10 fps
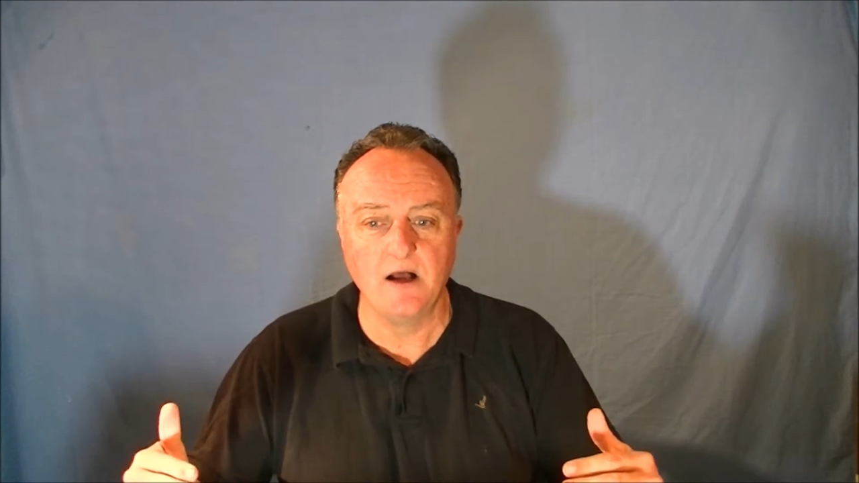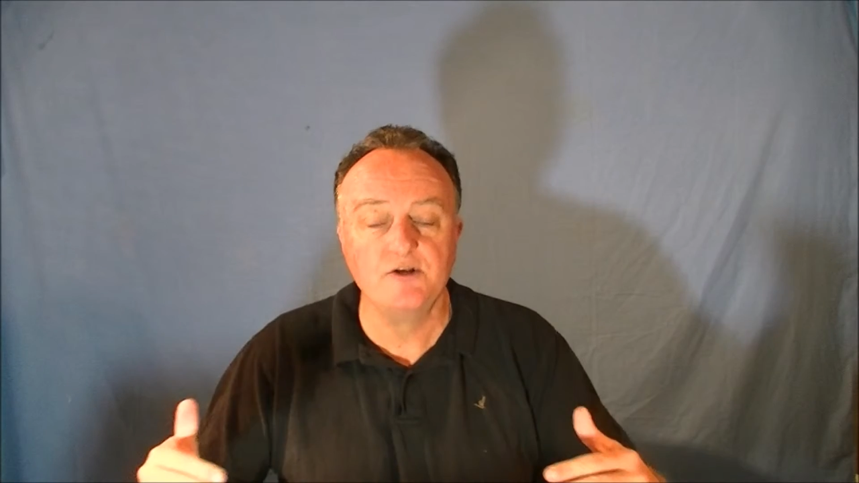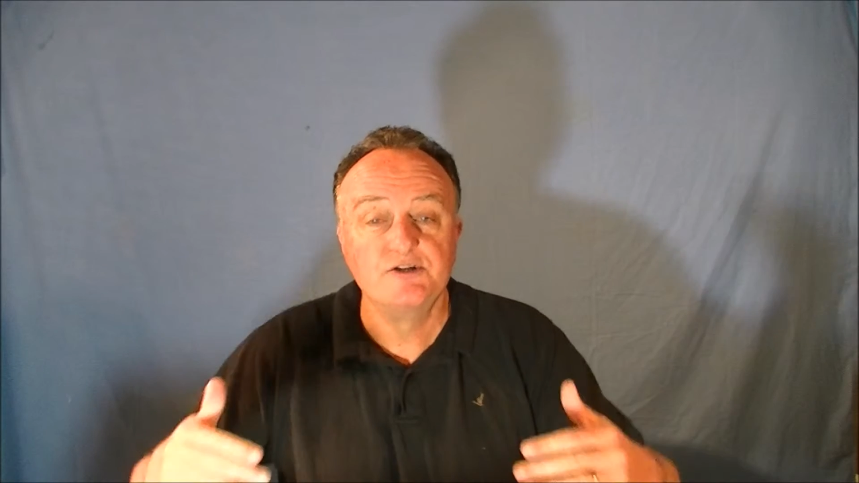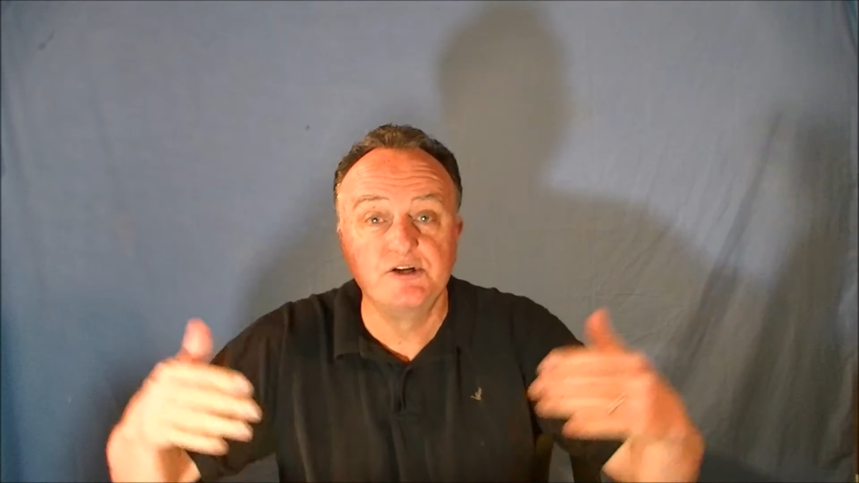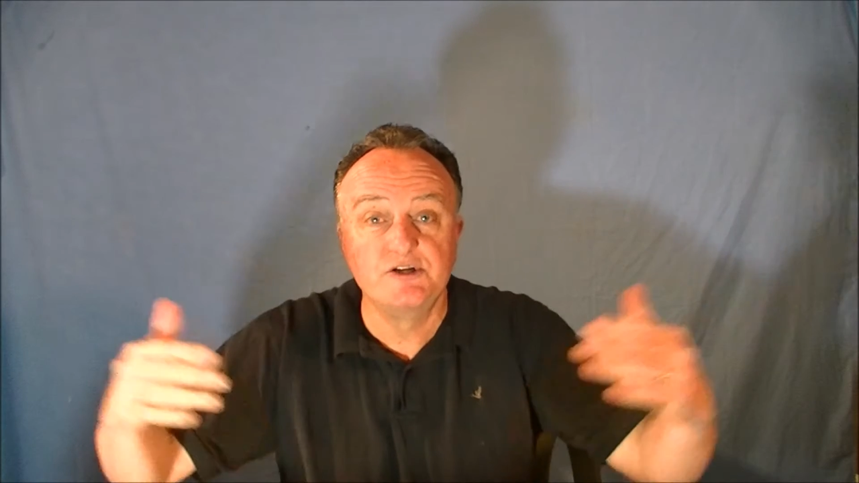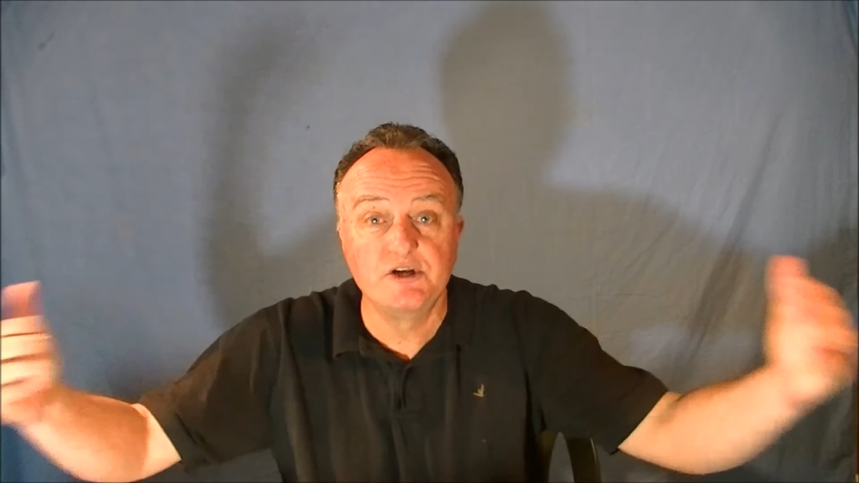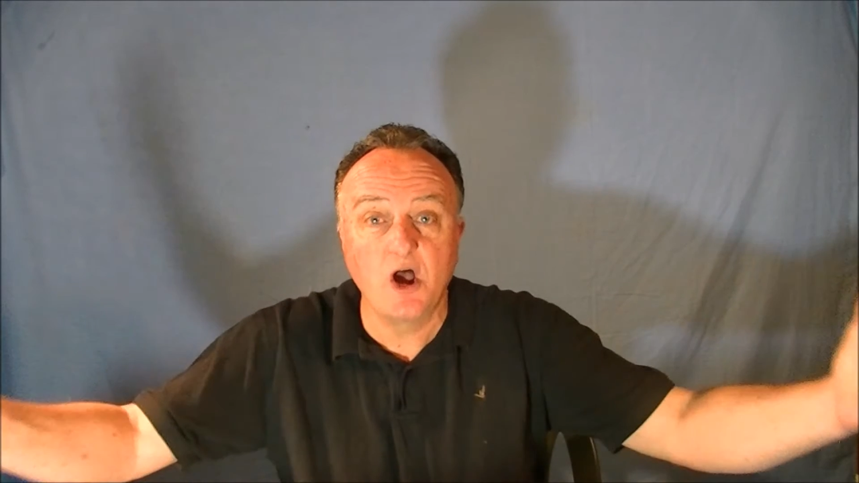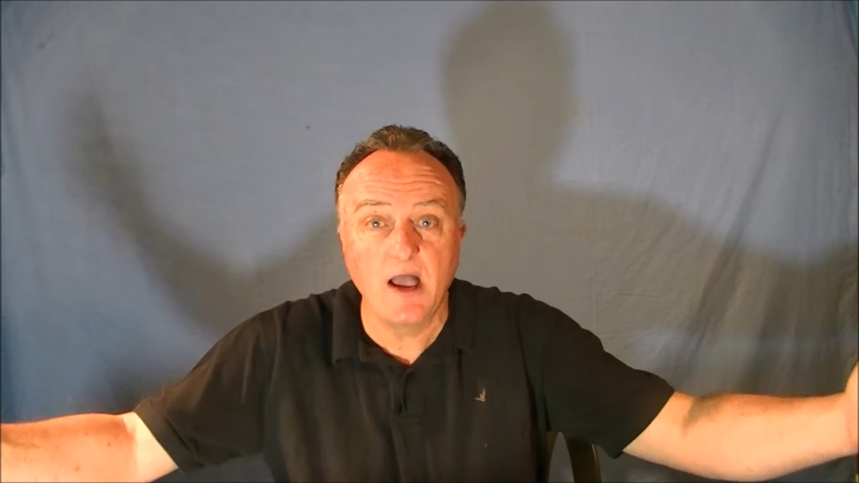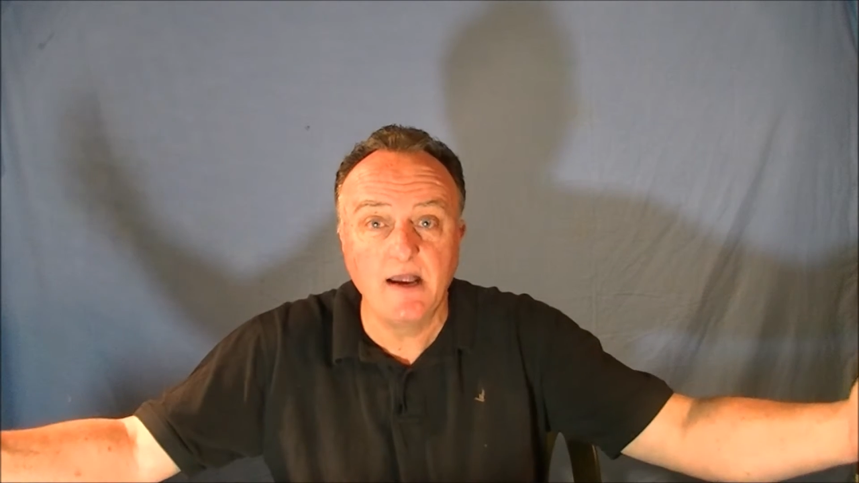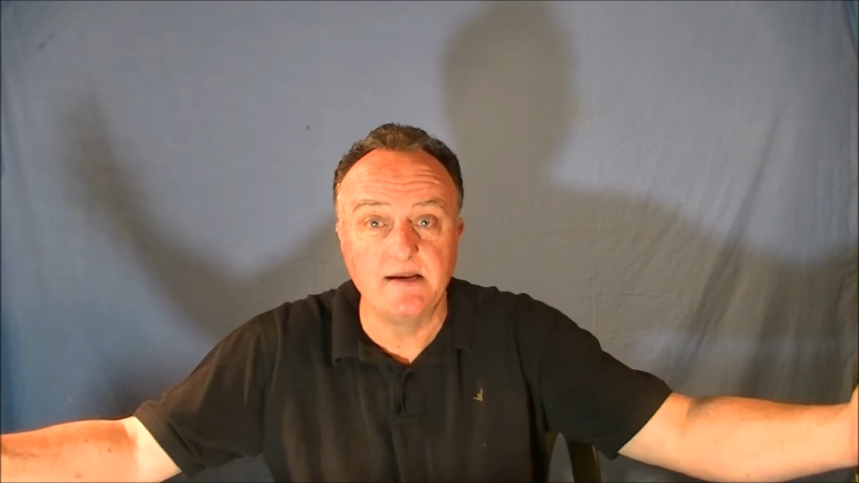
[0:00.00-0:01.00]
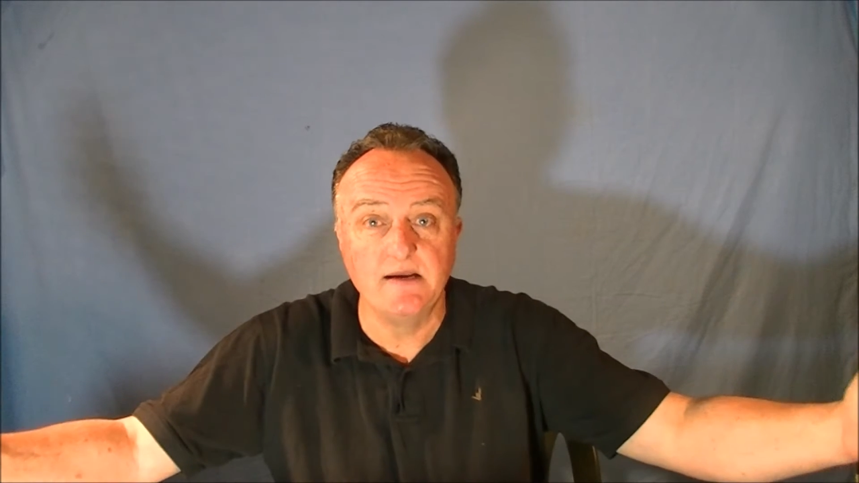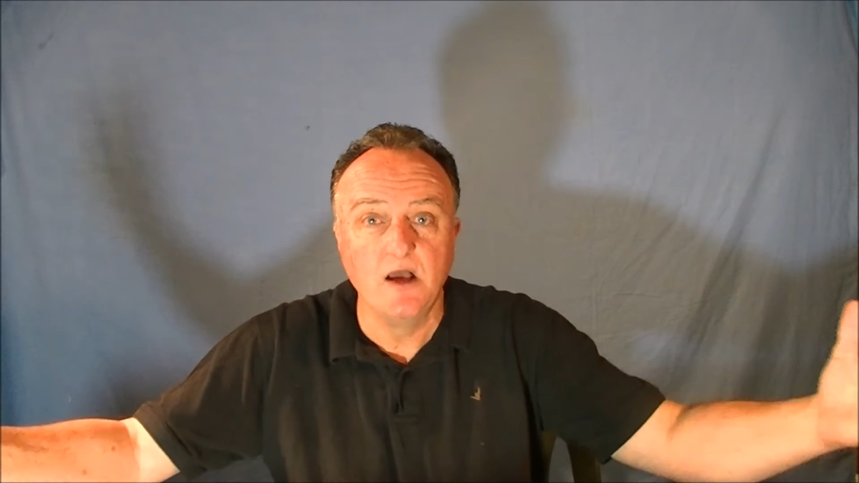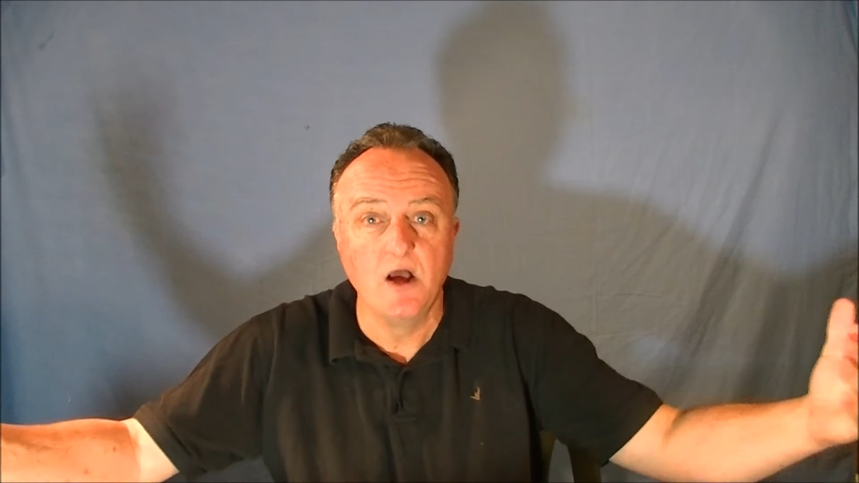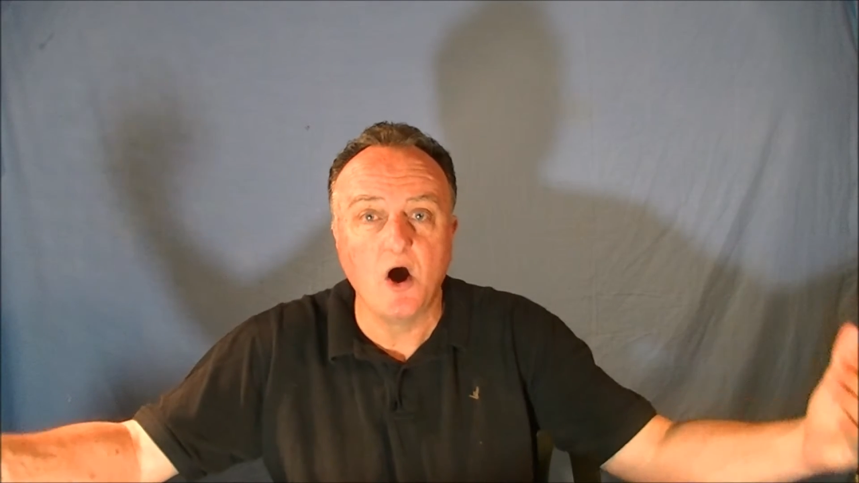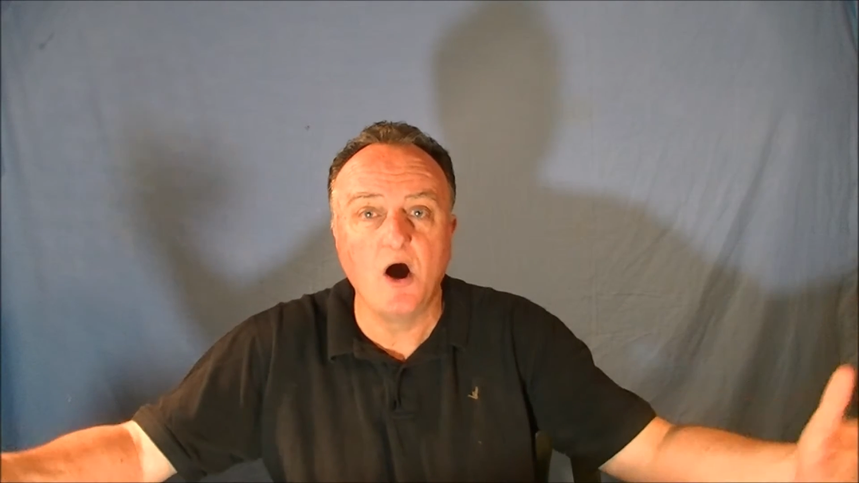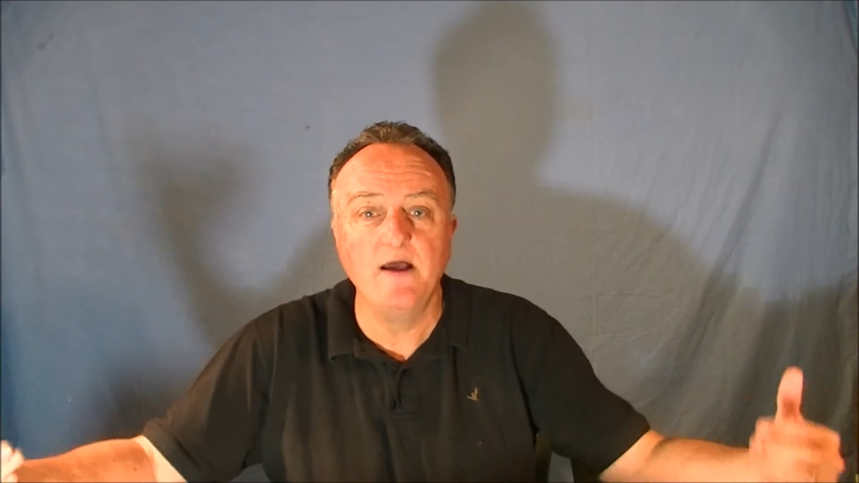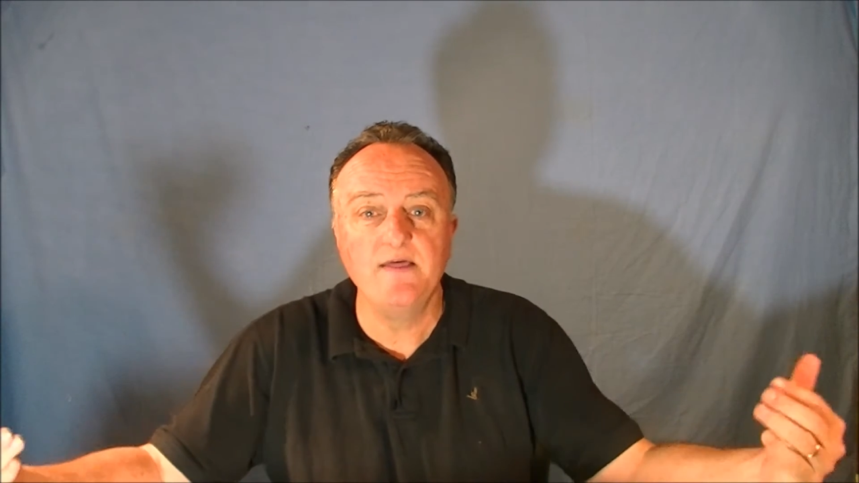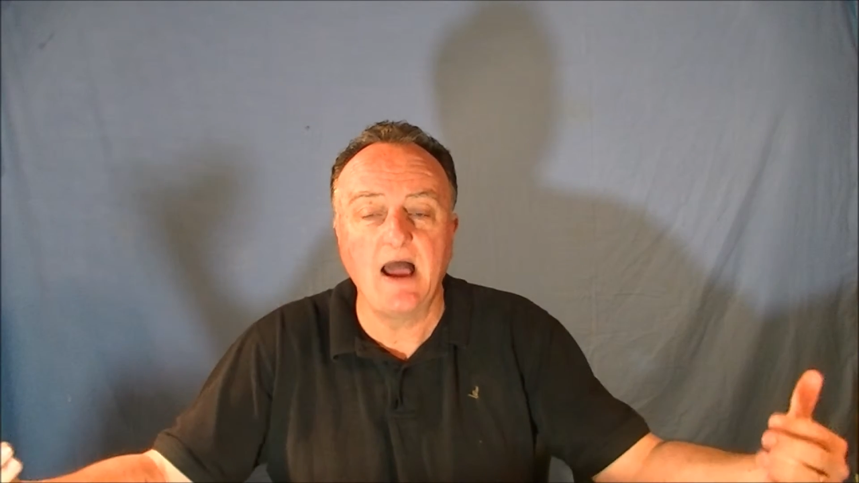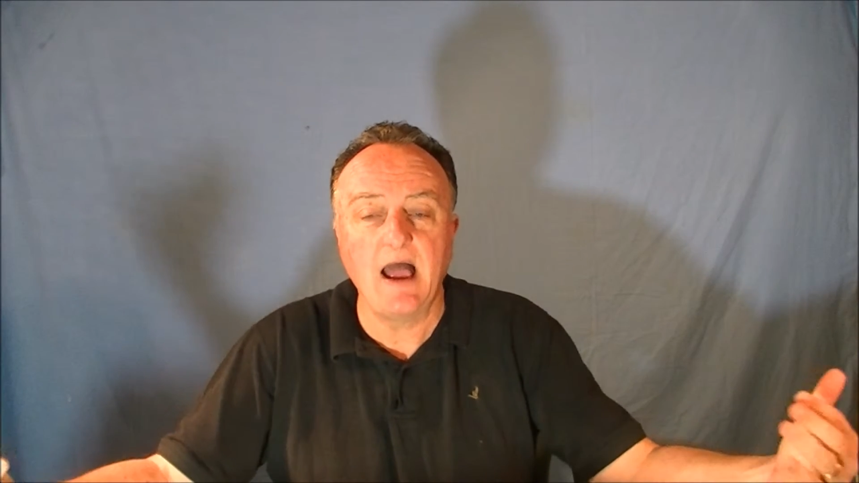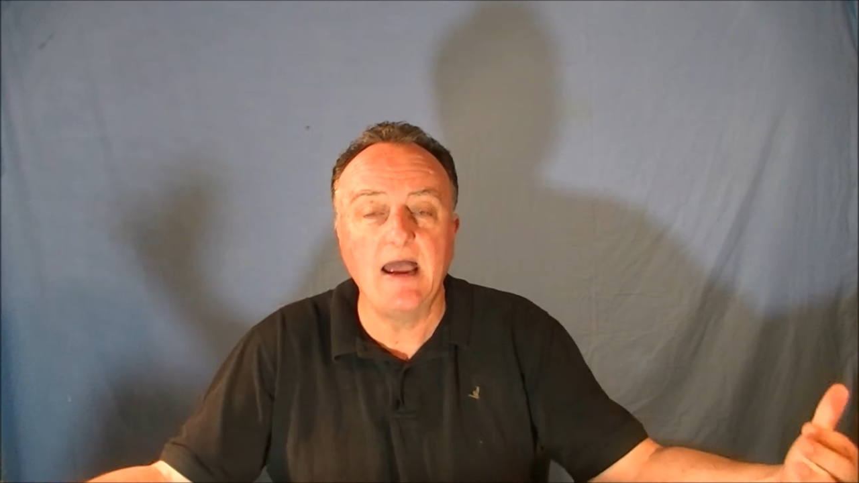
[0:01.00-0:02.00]
society
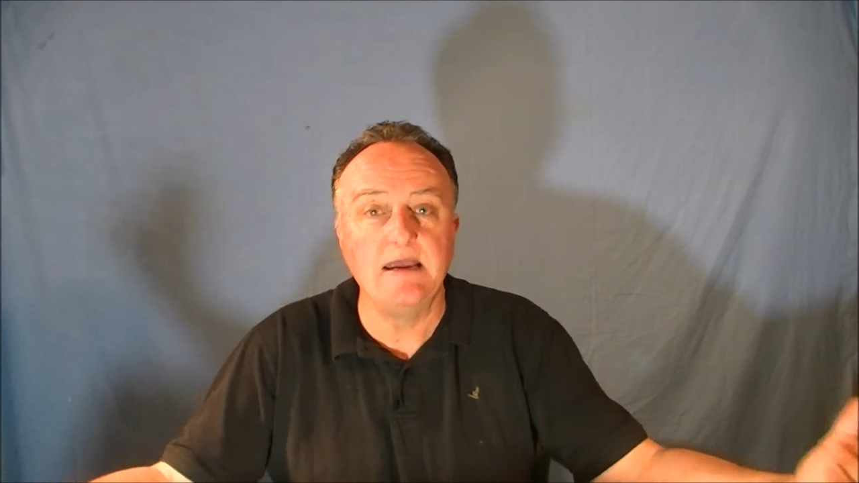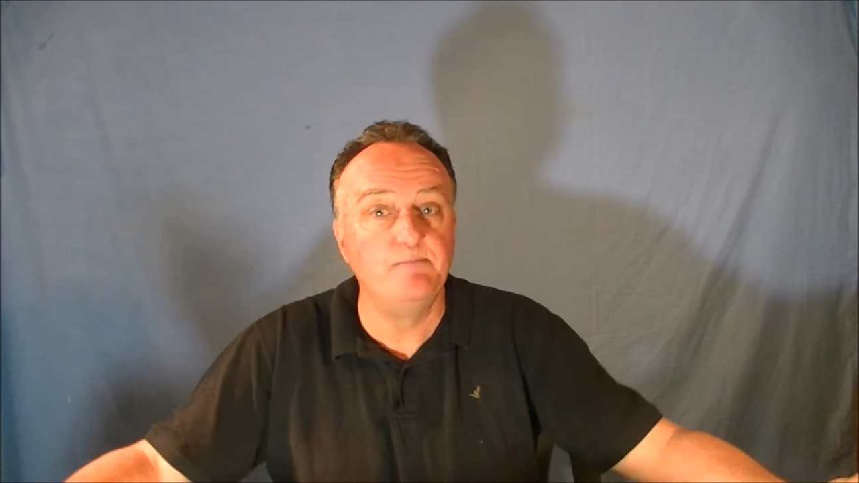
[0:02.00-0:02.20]
either A,